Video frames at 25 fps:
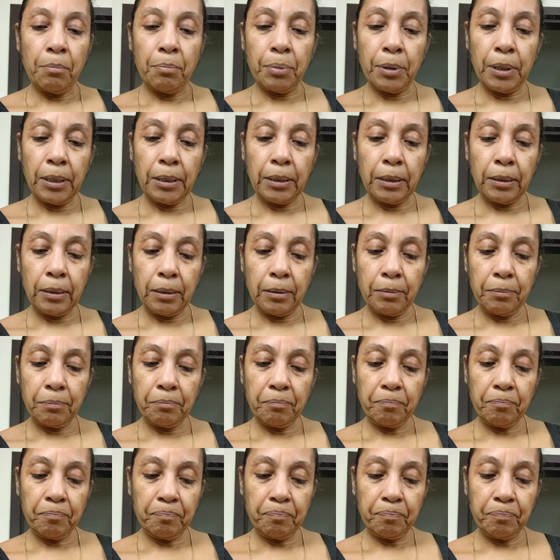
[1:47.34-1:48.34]
But uh,
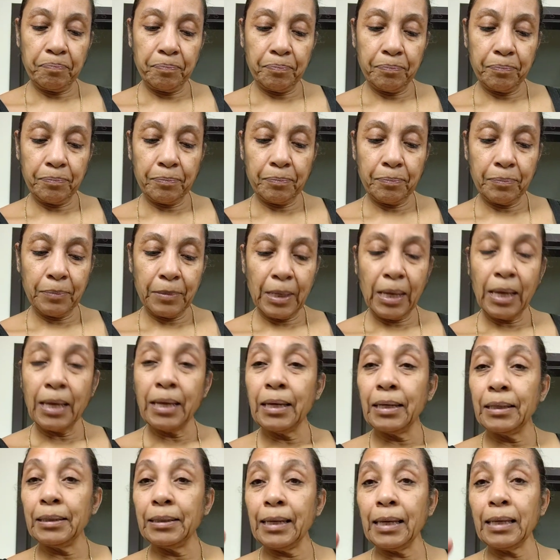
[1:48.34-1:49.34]

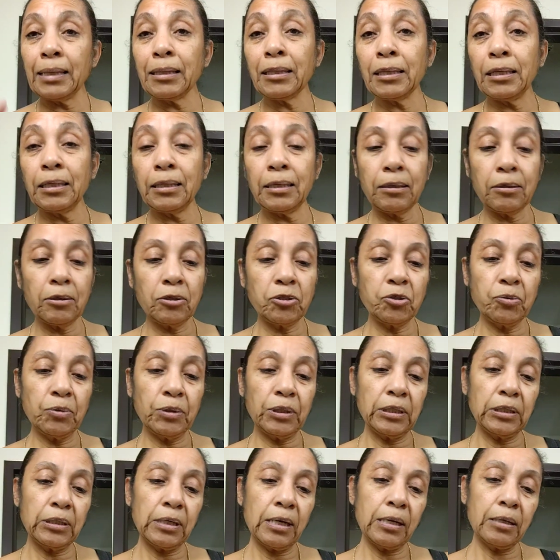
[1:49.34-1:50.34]
that's another
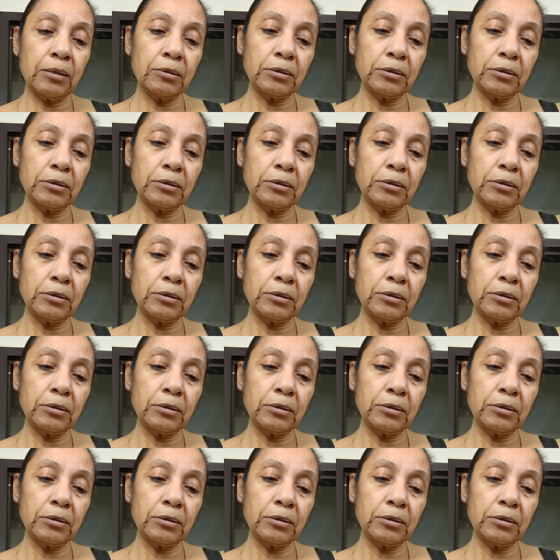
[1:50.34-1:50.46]
$20